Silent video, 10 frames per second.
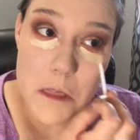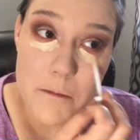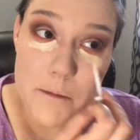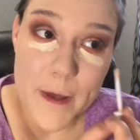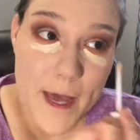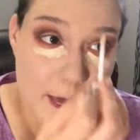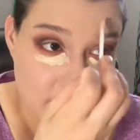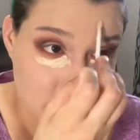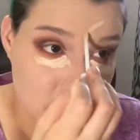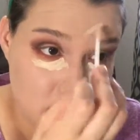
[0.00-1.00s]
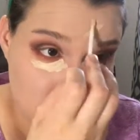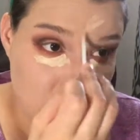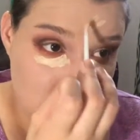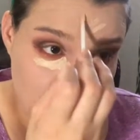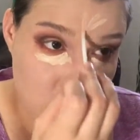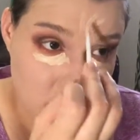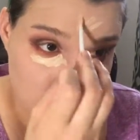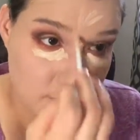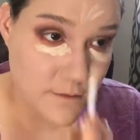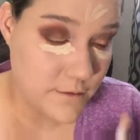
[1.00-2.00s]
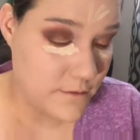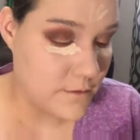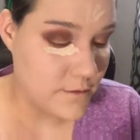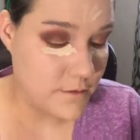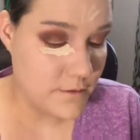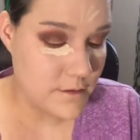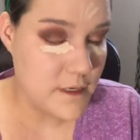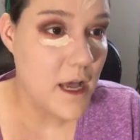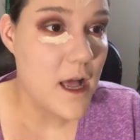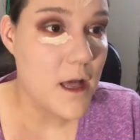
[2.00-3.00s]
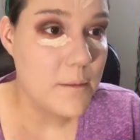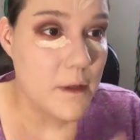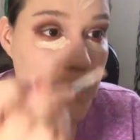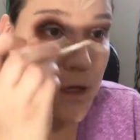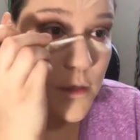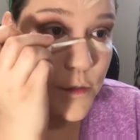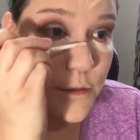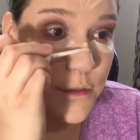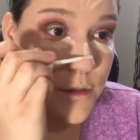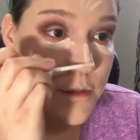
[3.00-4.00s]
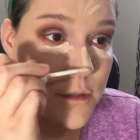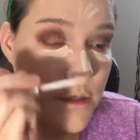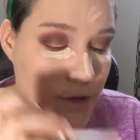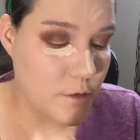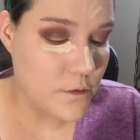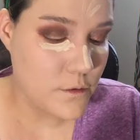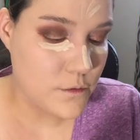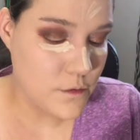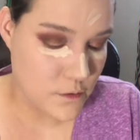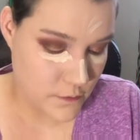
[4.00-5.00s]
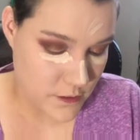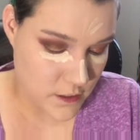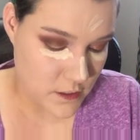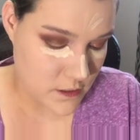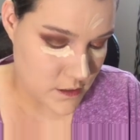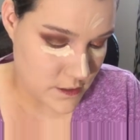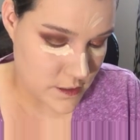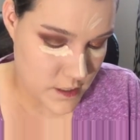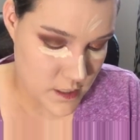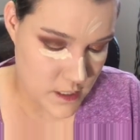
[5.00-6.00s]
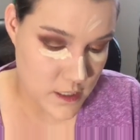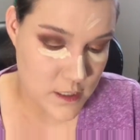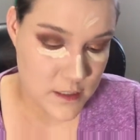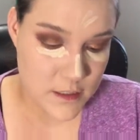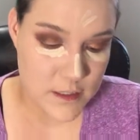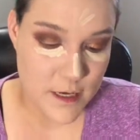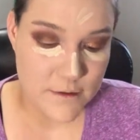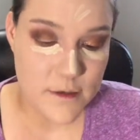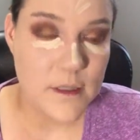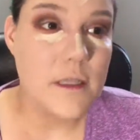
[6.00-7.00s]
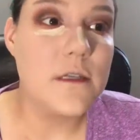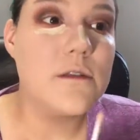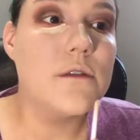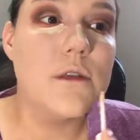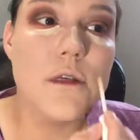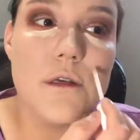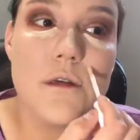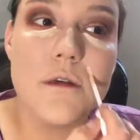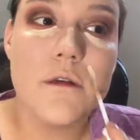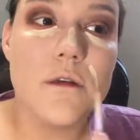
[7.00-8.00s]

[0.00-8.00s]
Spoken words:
bags, do the top, nose. We're gonna definitely do the,